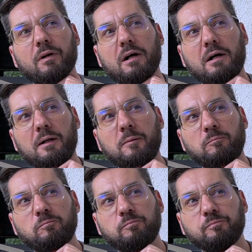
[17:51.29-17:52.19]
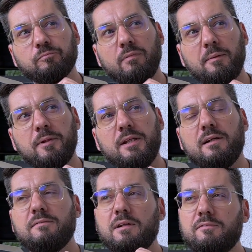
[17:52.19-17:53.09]
maybe
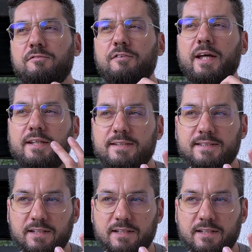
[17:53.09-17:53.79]
a vase